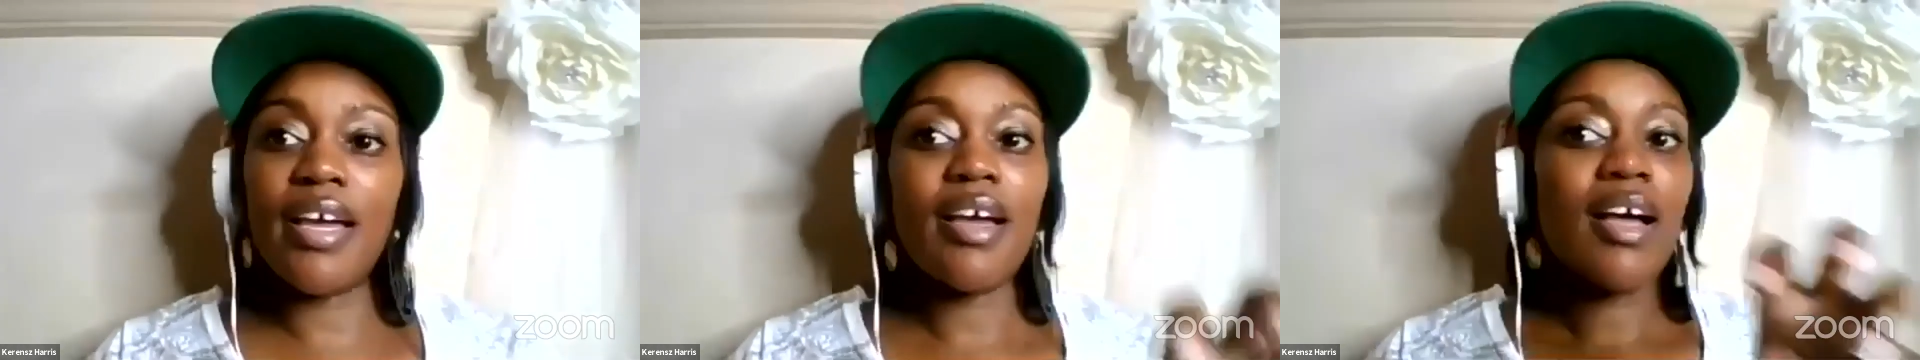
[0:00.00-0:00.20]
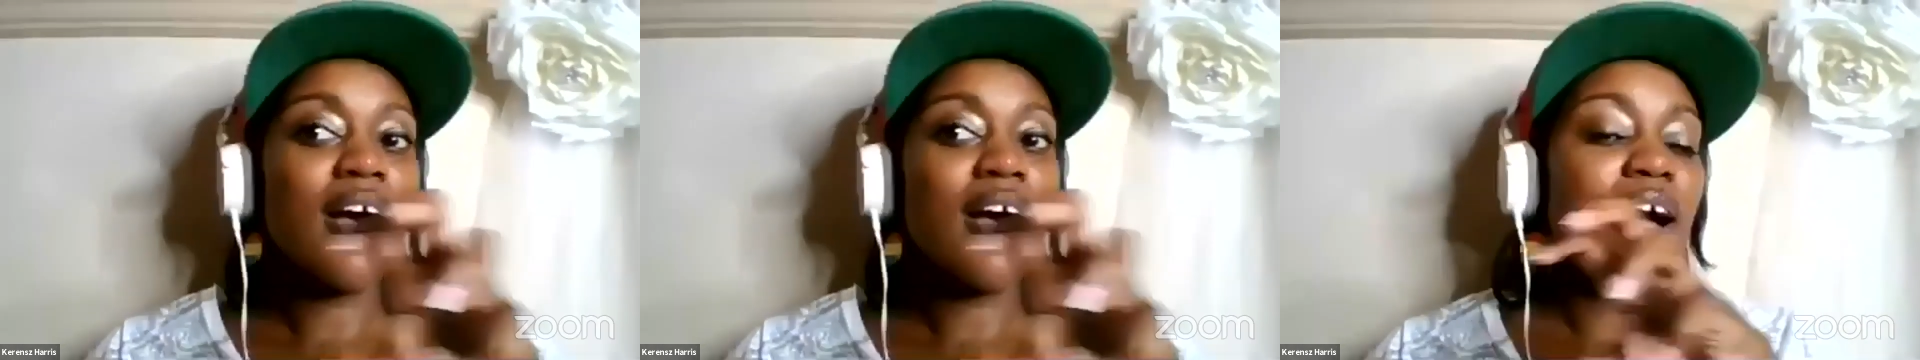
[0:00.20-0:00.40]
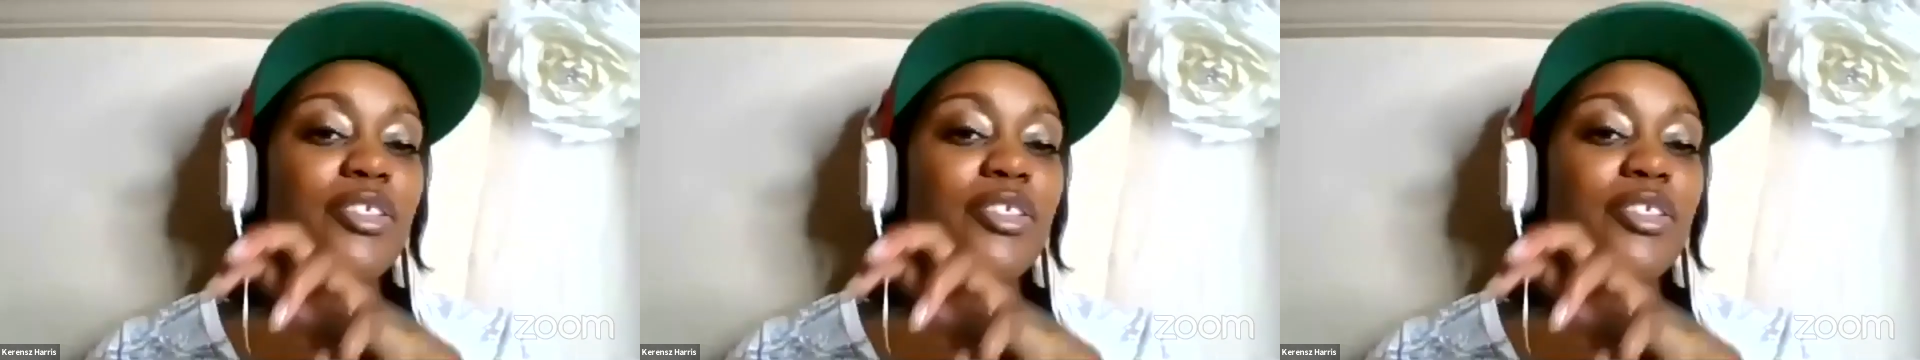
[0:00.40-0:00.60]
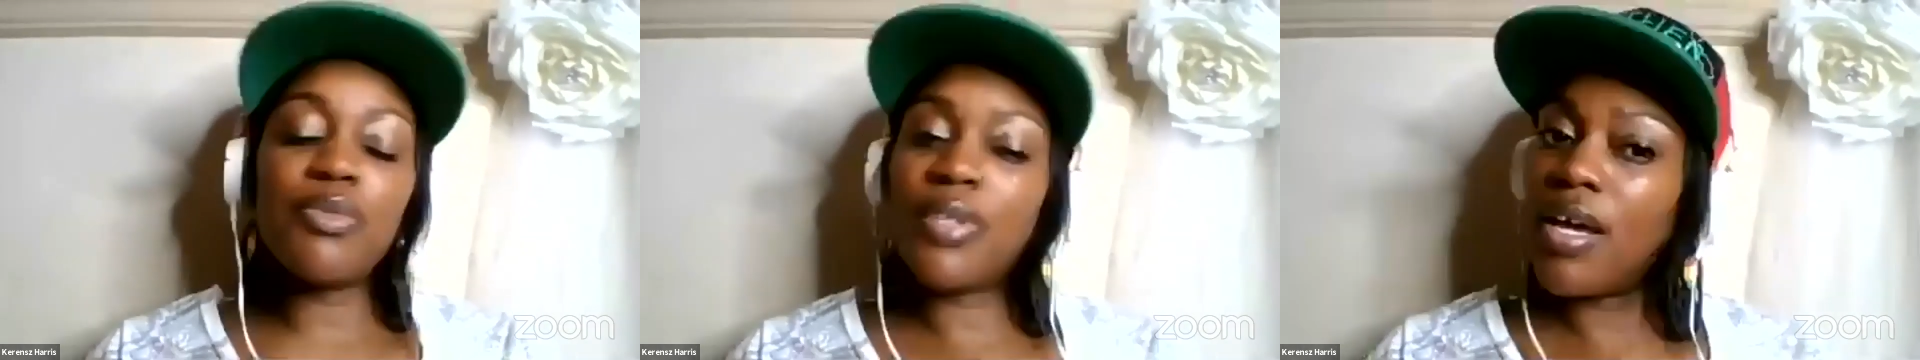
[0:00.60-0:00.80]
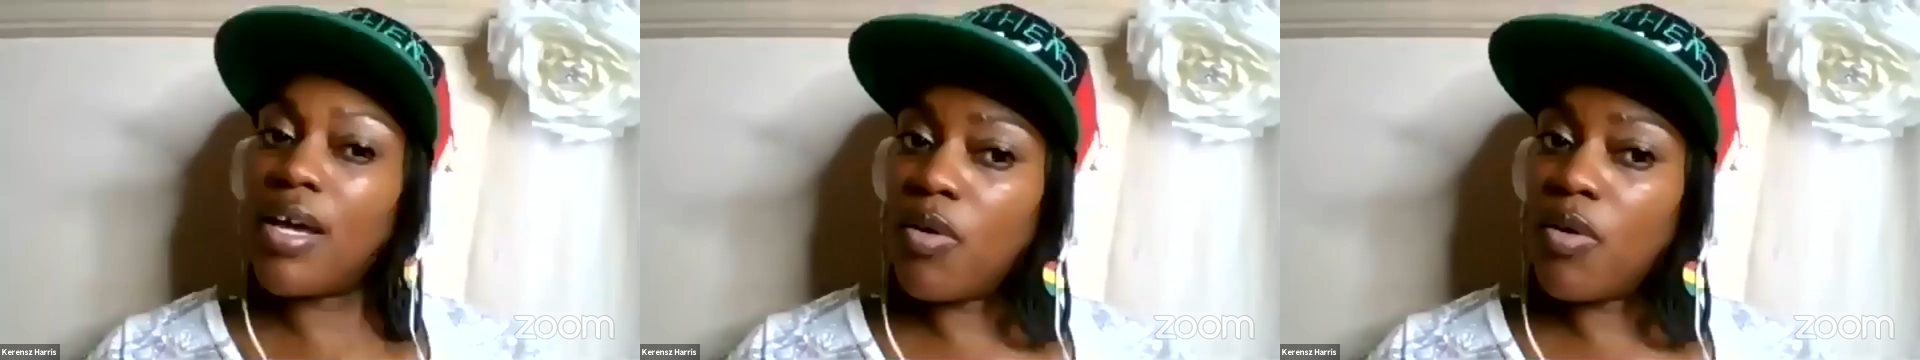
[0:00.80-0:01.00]
I do not
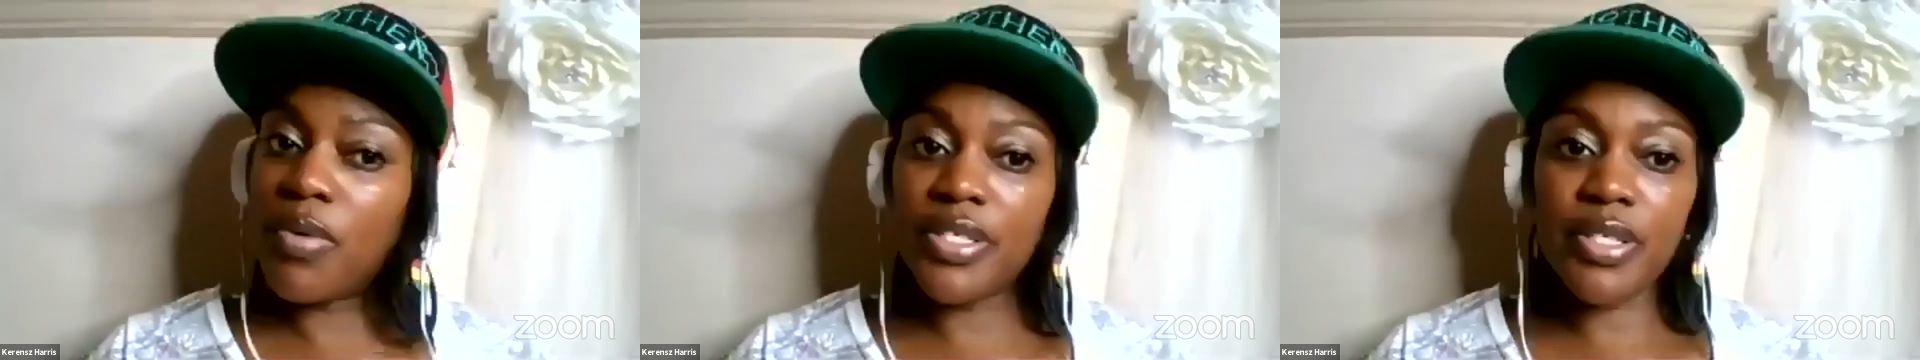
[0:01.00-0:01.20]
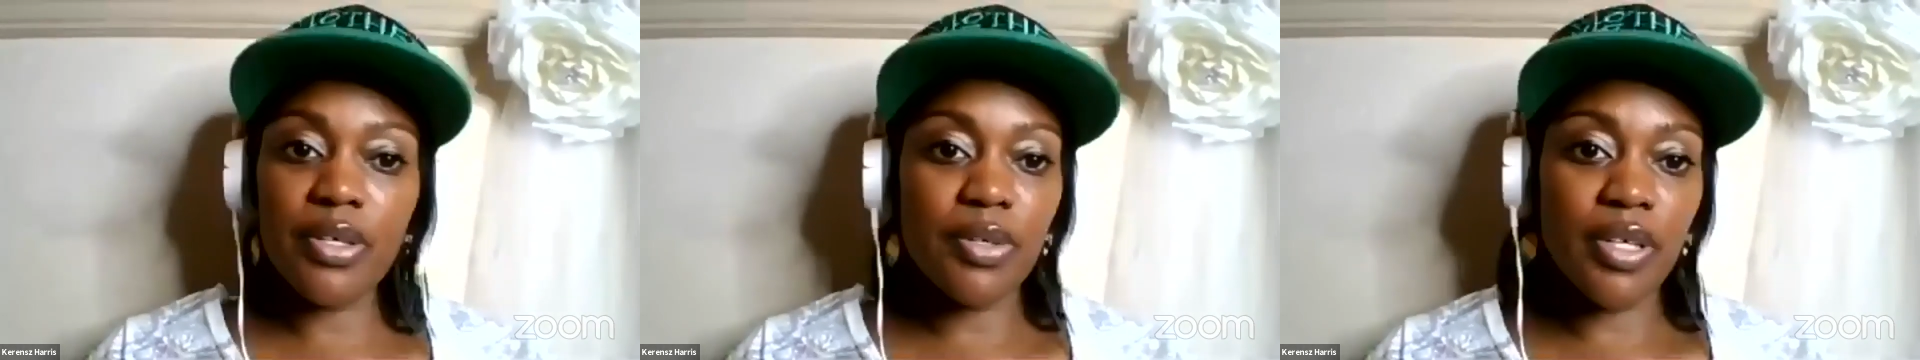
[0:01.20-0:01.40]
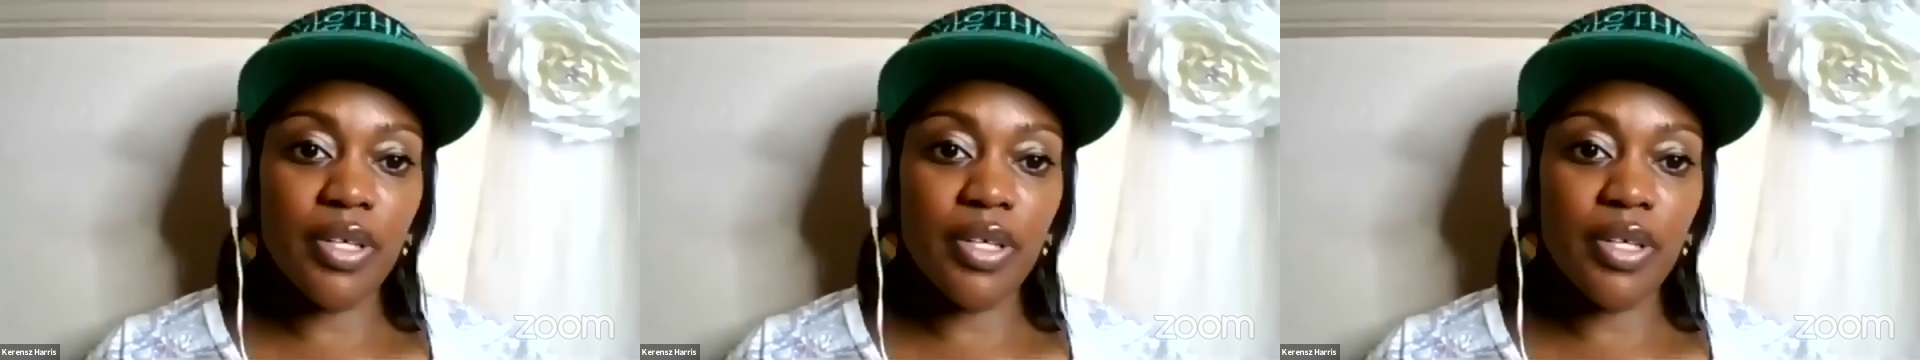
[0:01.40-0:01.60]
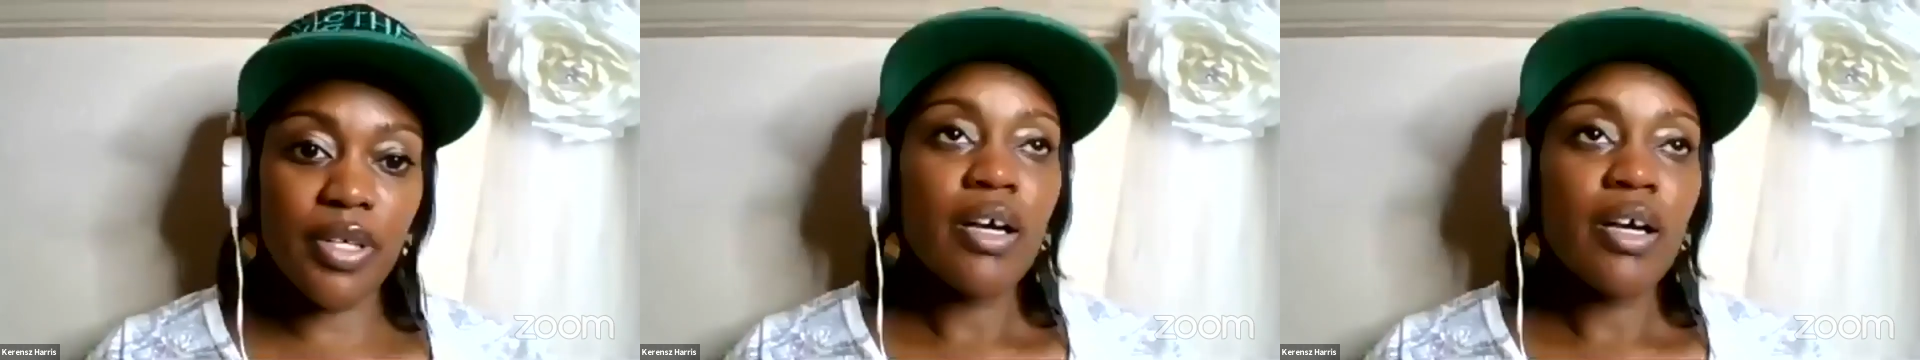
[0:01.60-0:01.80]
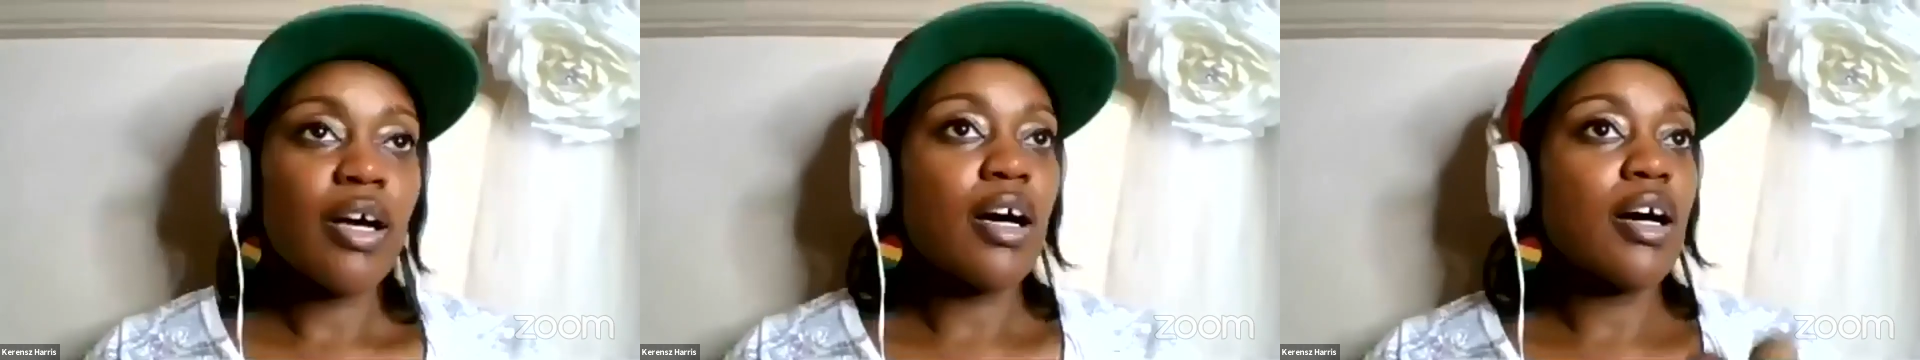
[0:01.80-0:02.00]
always go
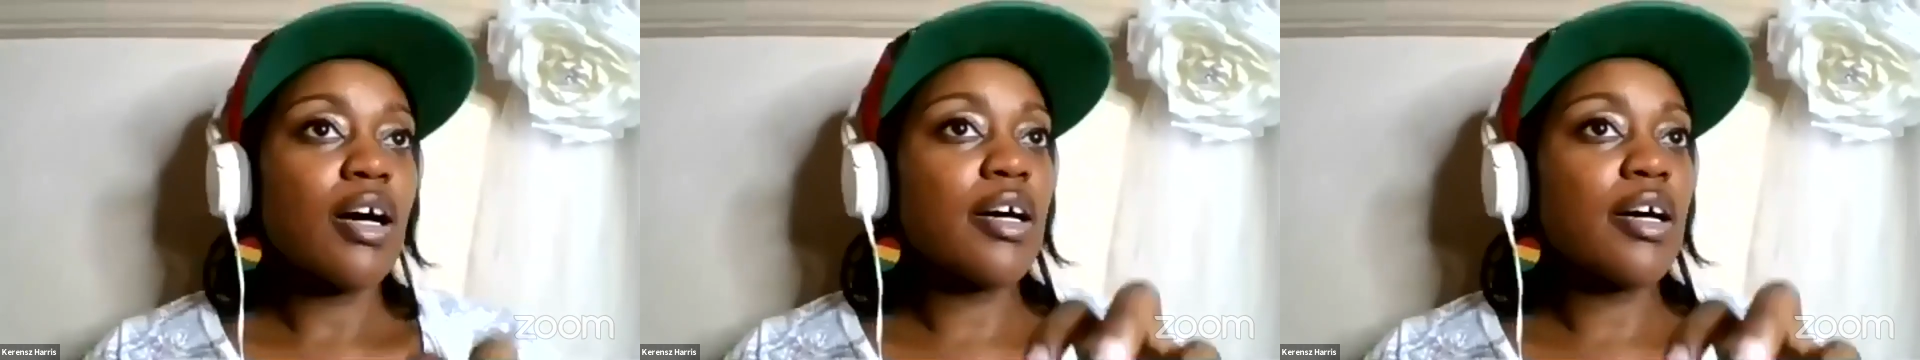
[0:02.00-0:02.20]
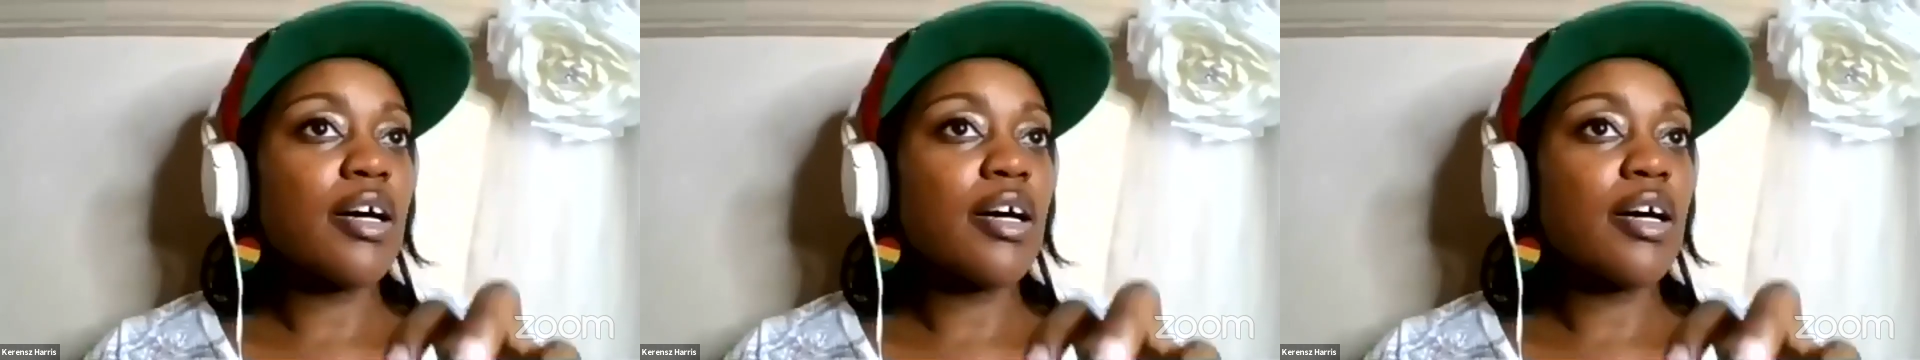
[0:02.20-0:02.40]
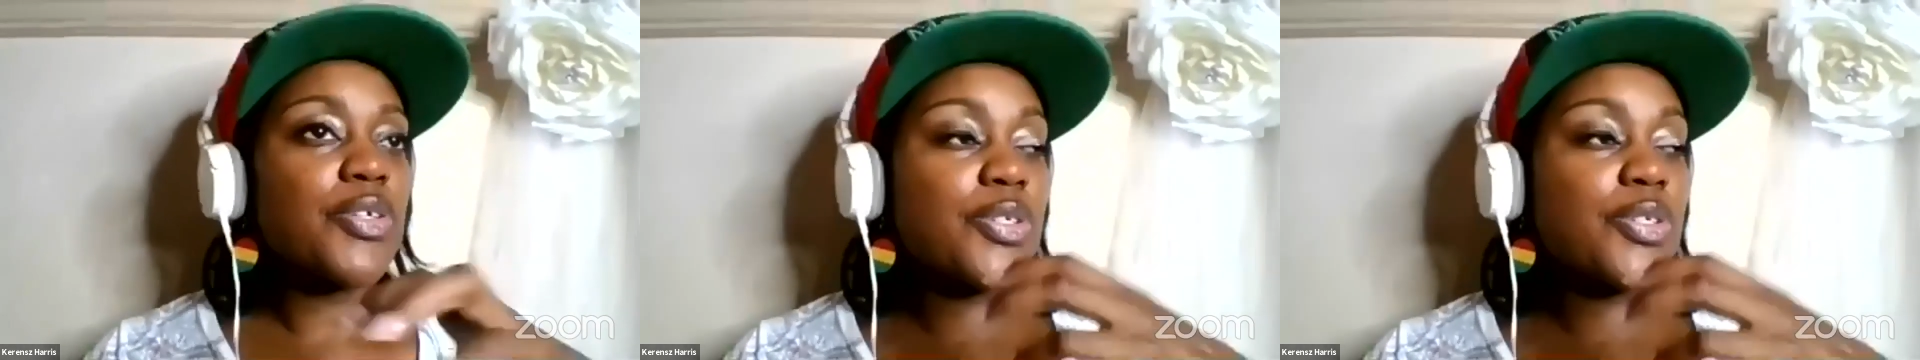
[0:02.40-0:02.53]
live.